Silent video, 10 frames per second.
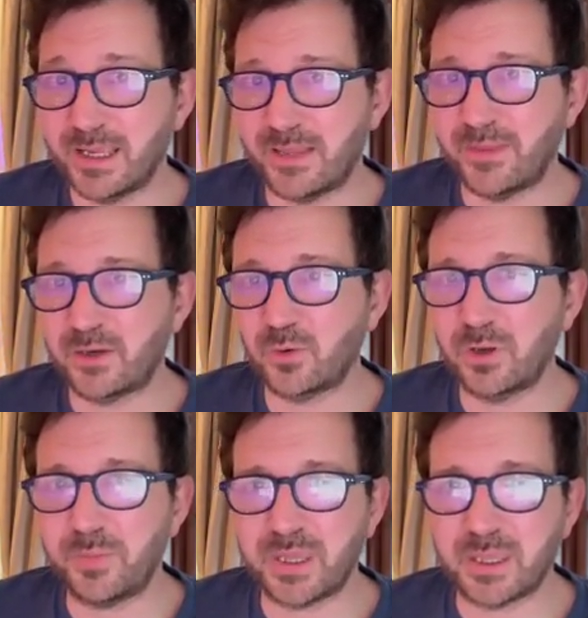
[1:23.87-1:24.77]
And then it will
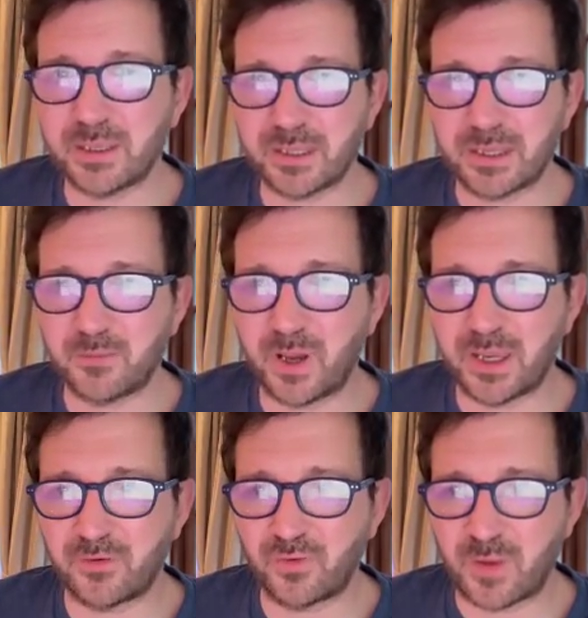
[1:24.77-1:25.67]
appear in
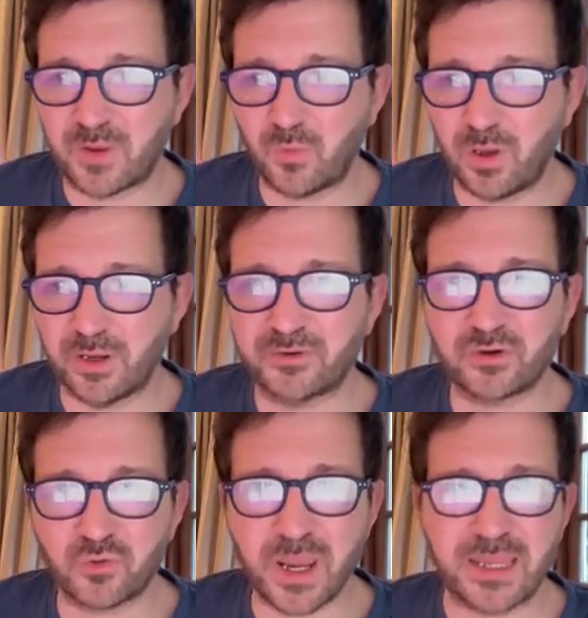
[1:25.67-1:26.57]
my Rabby wallet.
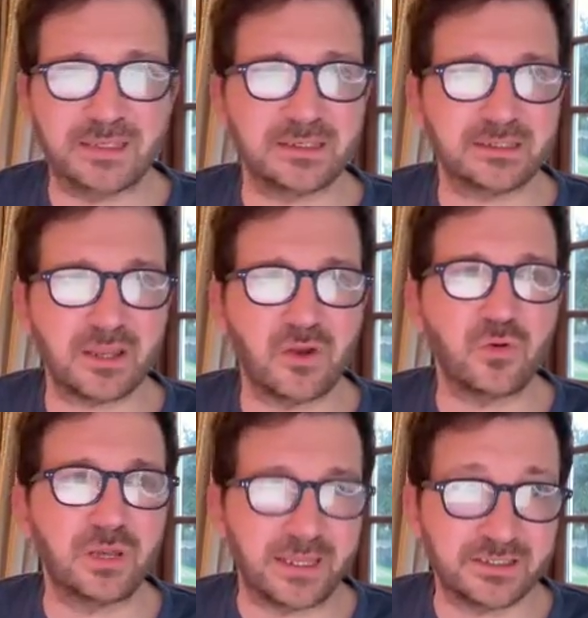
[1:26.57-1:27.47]
Great.
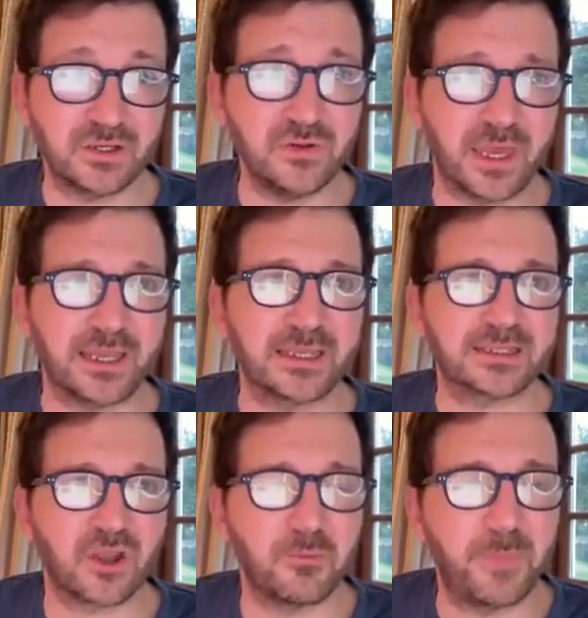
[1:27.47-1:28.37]
So let's do that. Let's
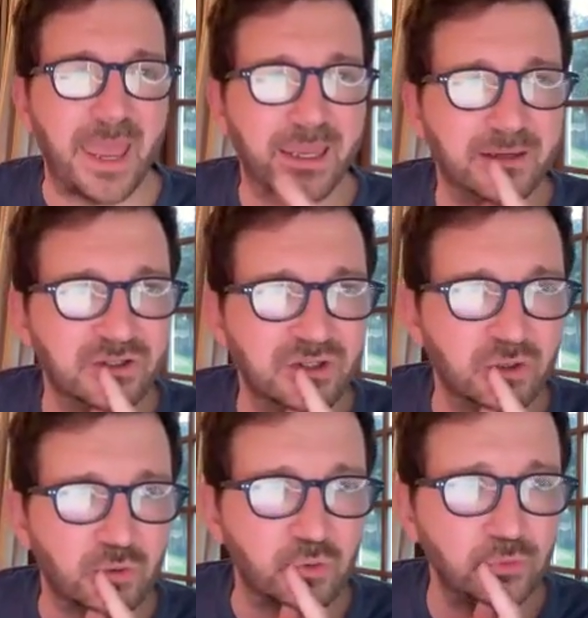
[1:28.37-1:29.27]
go back
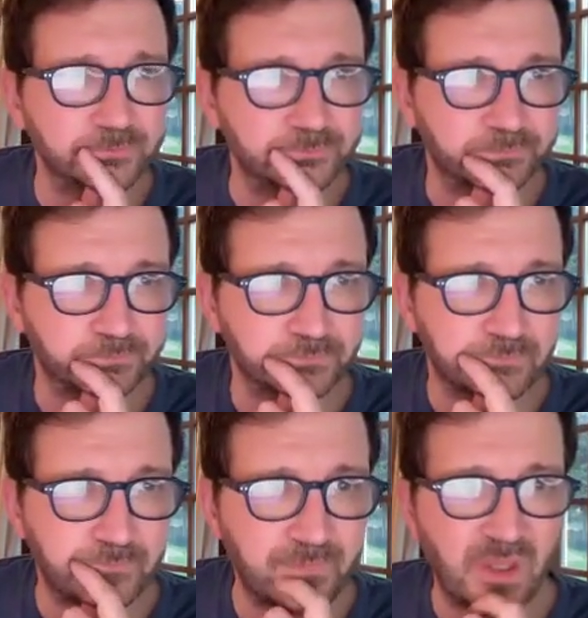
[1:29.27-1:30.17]
to
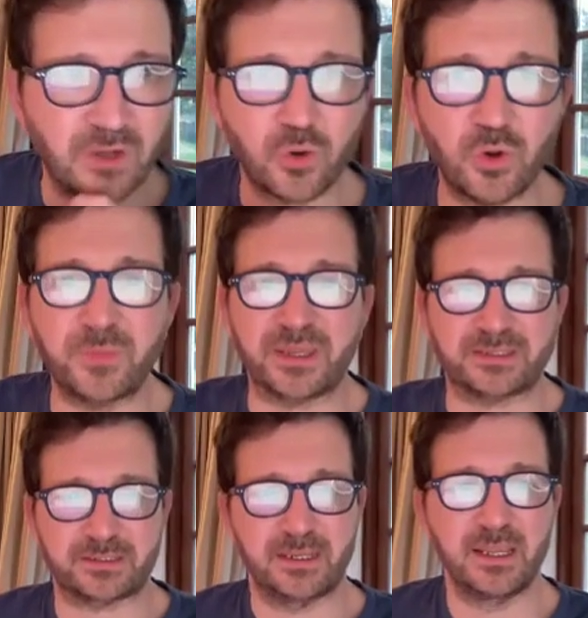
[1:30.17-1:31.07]

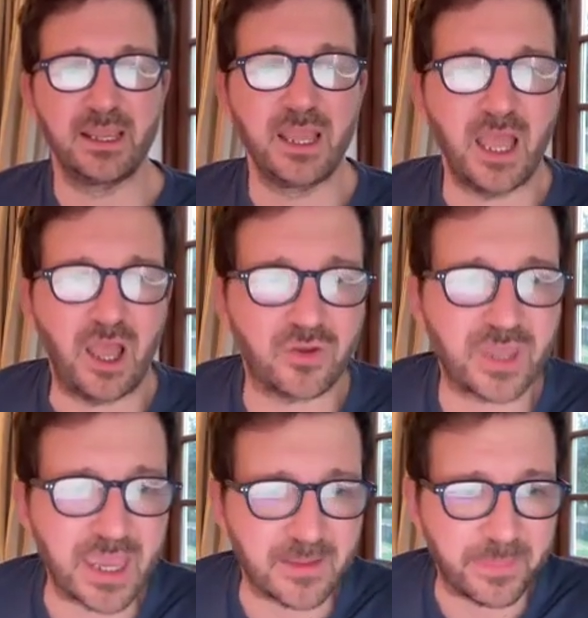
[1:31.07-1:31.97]
Coinbase.
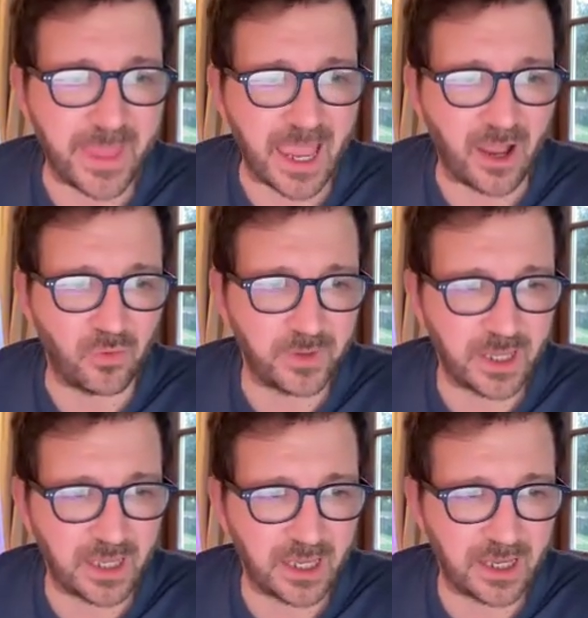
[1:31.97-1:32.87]
Okay, now
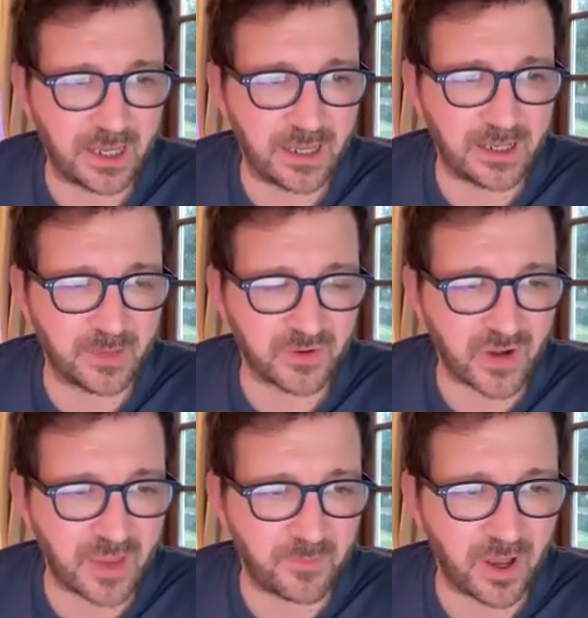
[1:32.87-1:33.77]
let me
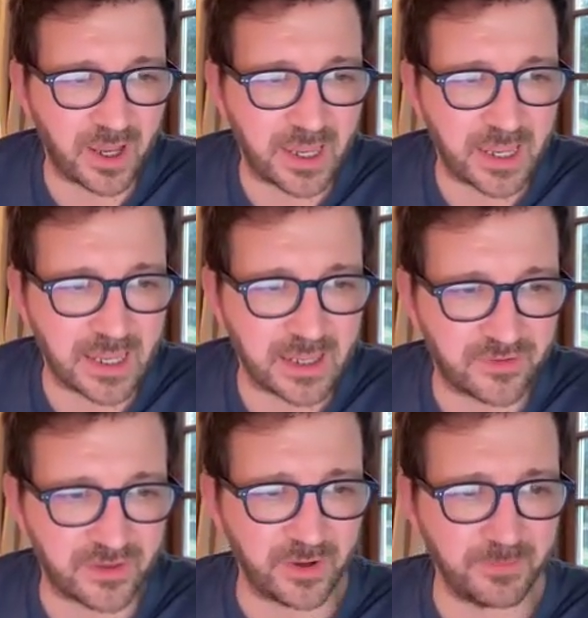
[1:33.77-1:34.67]
grab my
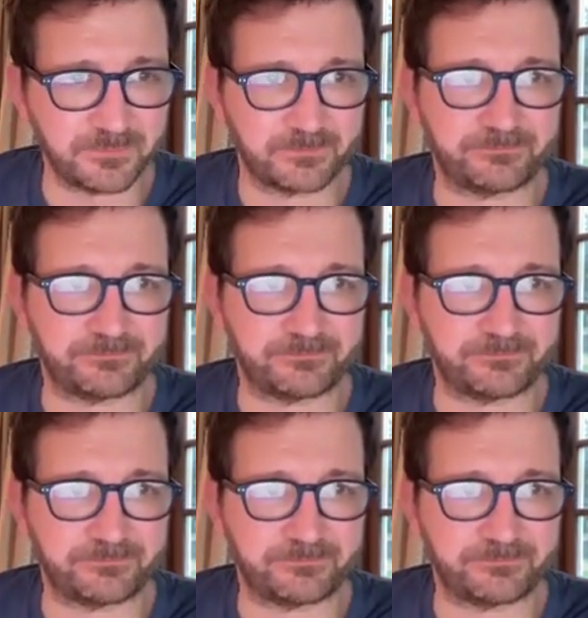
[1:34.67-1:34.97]
Ethereum.